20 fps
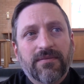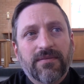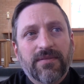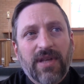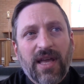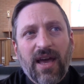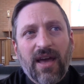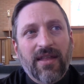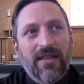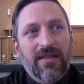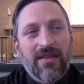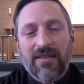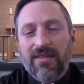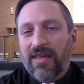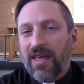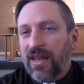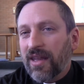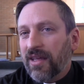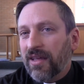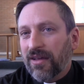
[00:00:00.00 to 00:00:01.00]
this is
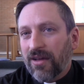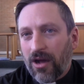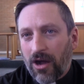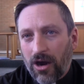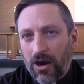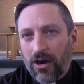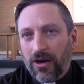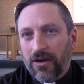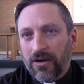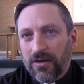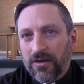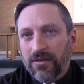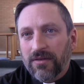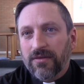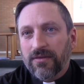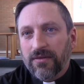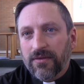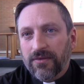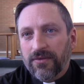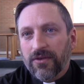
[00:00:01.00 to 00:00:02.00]
getting hard
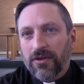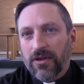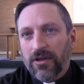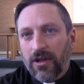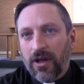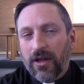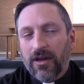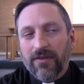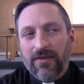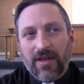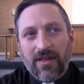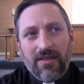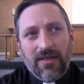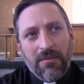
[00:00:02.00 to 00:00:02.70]
for a lot of us.